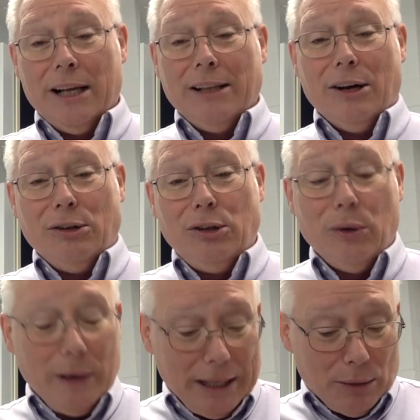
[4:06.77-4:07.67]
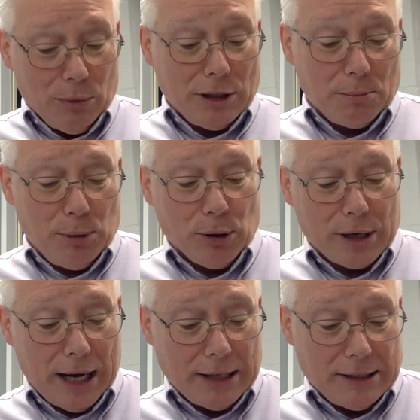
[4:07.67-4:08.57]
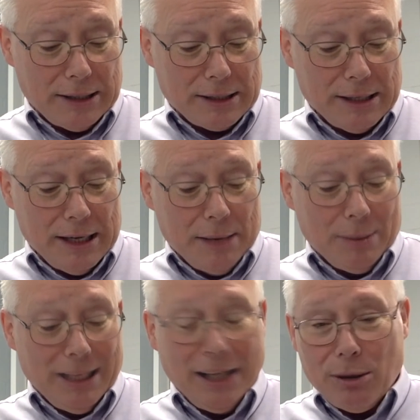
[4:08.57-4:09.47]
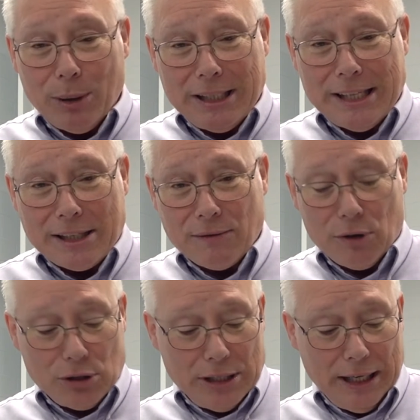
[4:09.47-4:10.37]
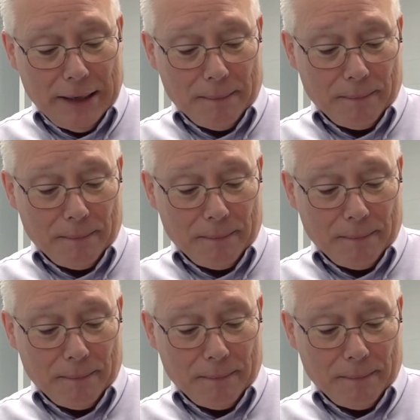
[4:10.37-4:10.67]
they're doing it with a pure conscience. But then look at what he says in verse 10.